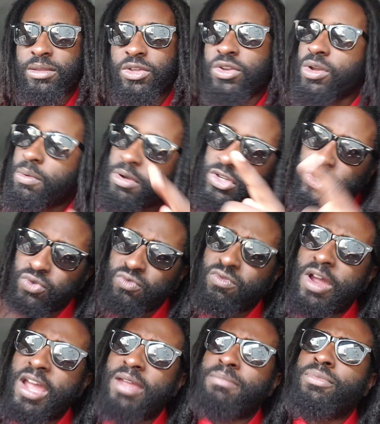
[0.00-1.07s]
You know what? You're
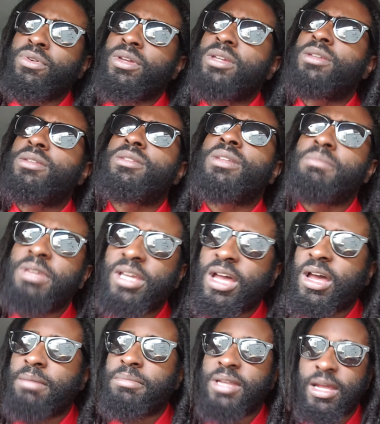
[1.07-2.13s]
right, Breeze. Let me
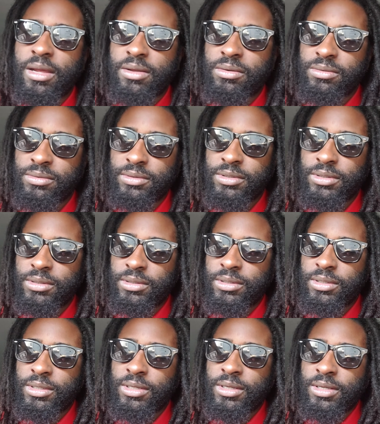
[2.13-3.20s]
calm down.
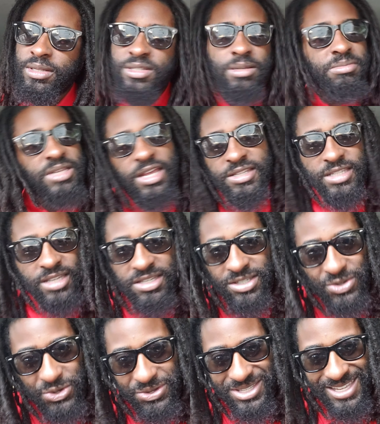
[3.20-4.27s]
Sometimes it
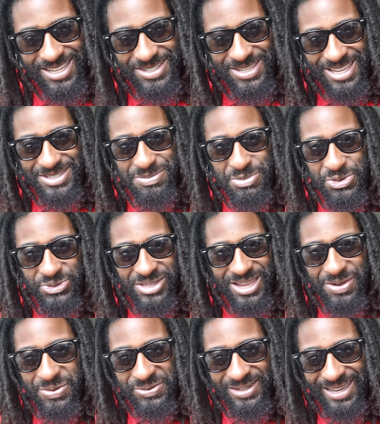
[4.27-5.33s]
doesn't go that that
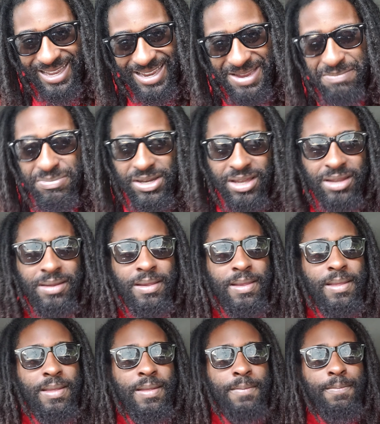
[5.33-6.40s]
smoothly. I won't lie, but
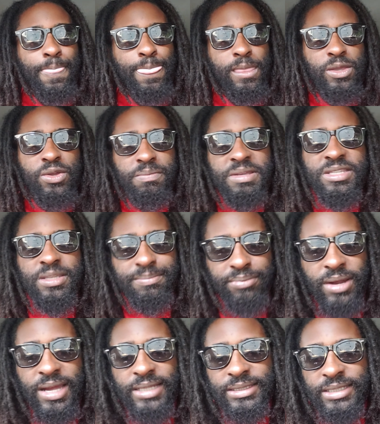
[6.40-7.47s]
you'd be
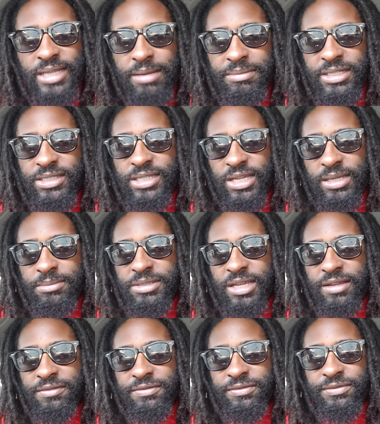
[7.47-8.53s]
surprised on how many times
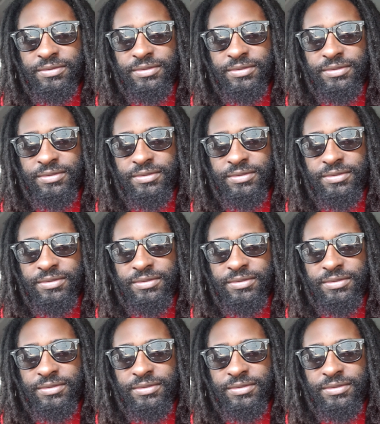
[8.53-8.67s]
I've